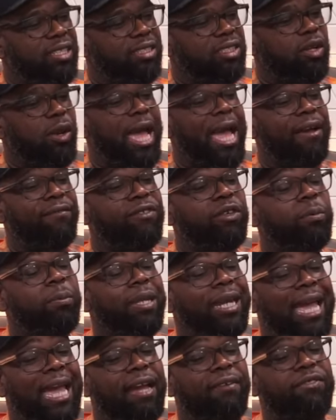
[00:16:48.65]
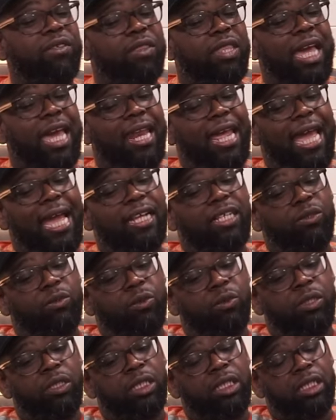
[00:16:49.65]
So after, but after that
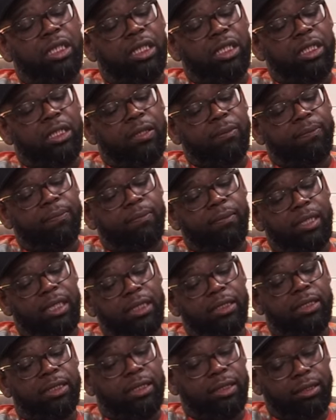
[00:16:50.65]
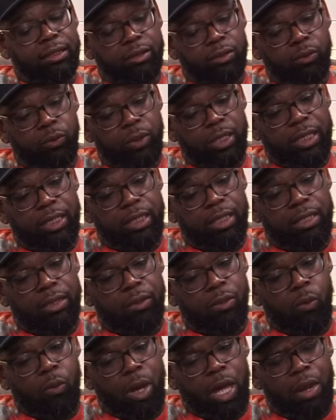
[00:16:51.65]
actual uh, instance, we
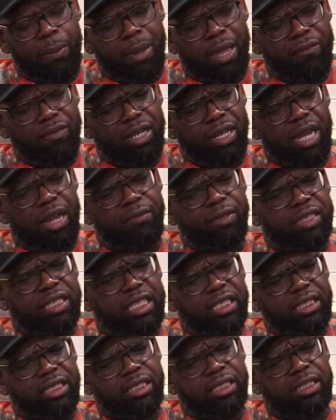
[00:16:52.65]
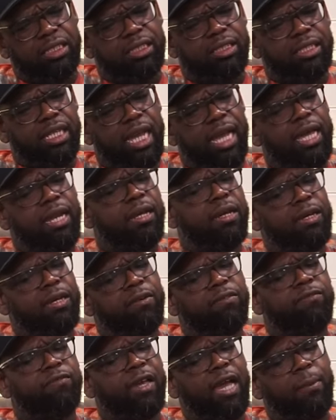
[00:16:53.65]
wound up having a conversation inside
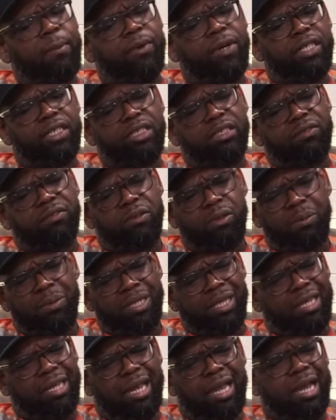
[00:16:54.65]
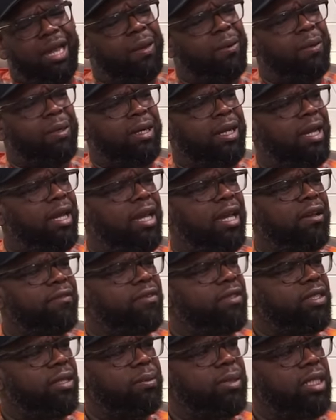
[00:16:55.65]
of Vibrations for about like an hour and a half
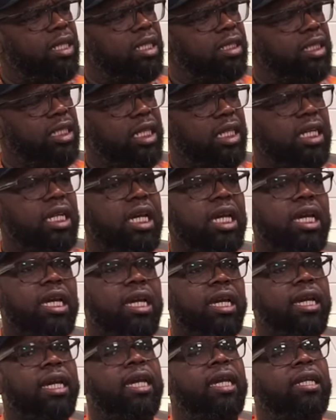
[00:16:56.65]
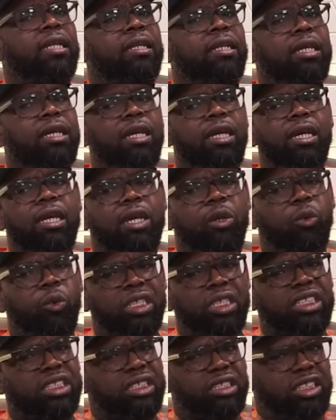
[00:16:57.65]
or something yeah. like that, and it
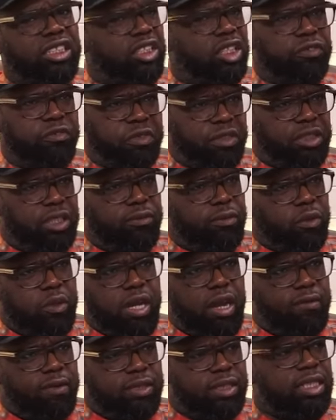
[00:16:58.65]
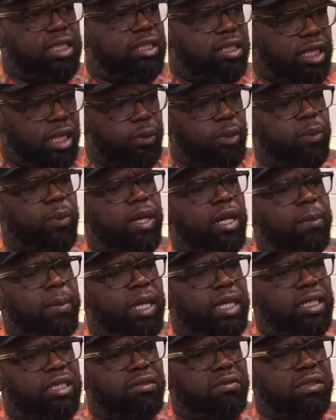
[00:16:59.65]
wasn't a surface level conversation. Like we wound up At
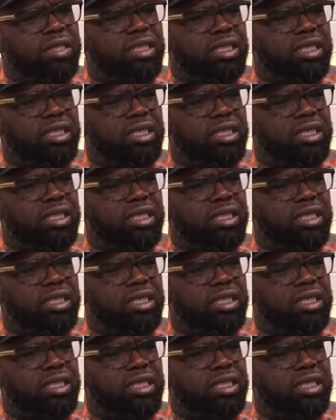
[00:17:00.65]
actually all.